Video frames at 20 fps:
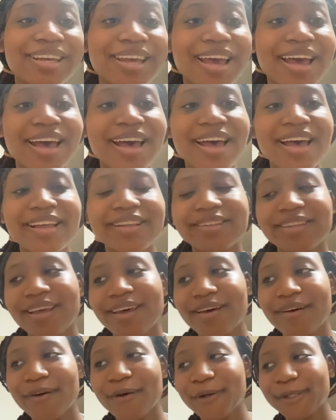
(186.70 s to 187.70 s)
guys.
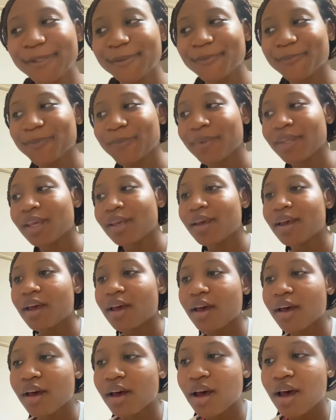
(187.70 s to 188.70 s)
Um,
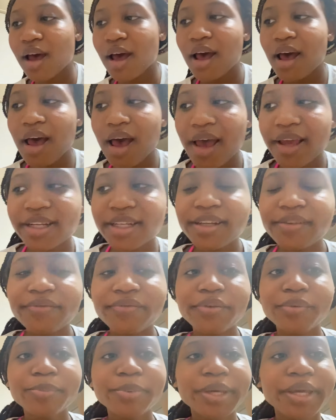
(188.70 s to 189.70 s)
I didn't
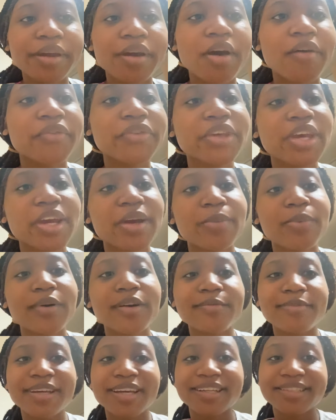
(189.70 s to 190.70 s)
film getting off the
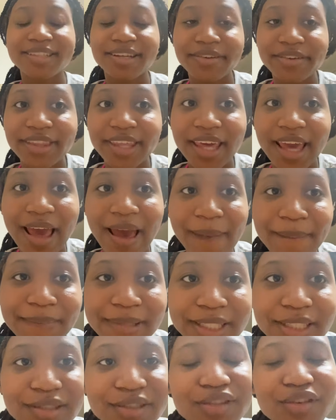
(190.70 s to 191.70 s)
airport because everything
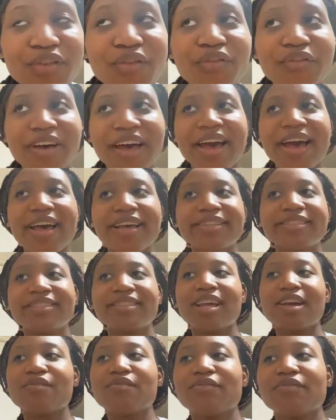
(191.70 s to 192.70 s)
happened so fast.
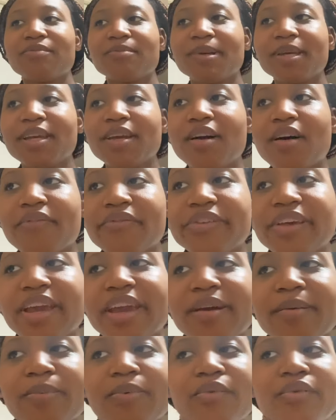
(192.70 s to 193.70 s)
I went from getting off the
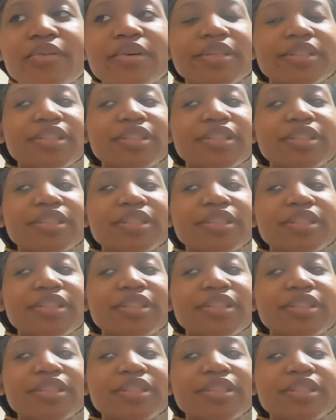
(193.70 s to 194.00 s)
airport